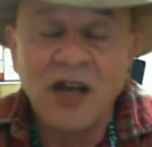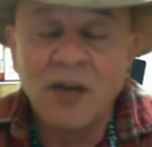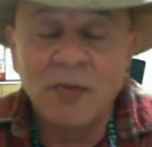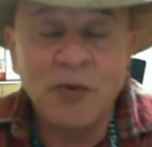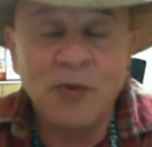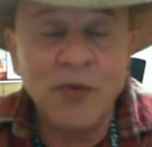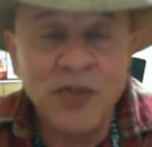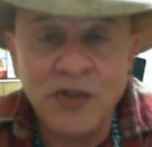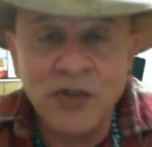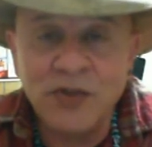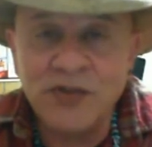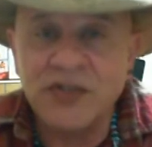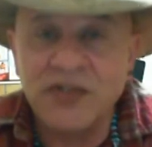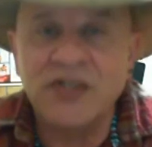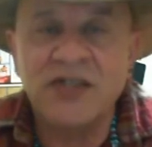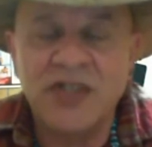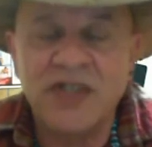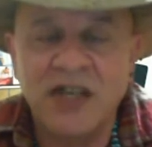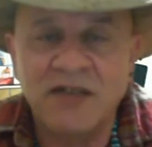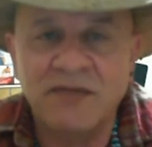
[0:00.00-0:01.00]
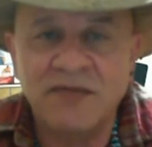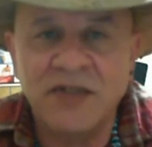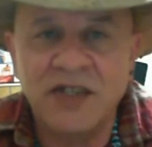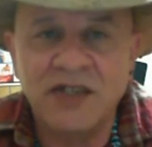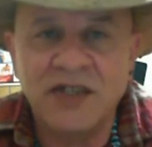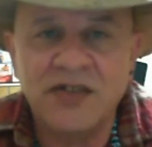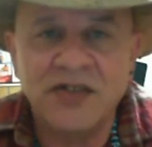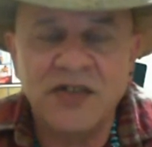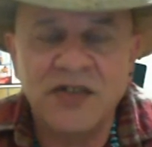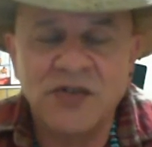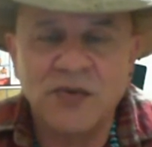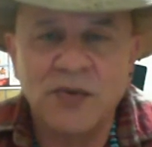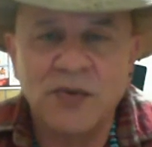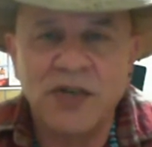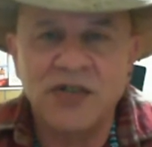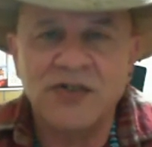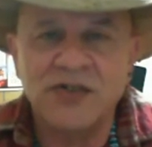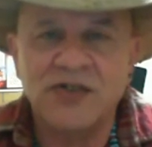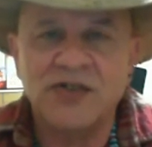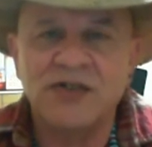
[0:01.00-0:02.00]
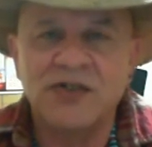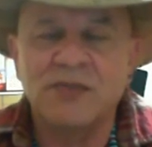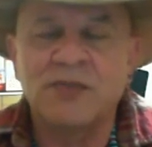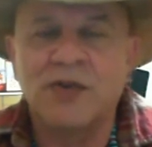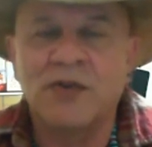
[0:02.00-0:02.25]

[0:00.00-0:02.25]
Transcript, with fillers: But we used these safety situations and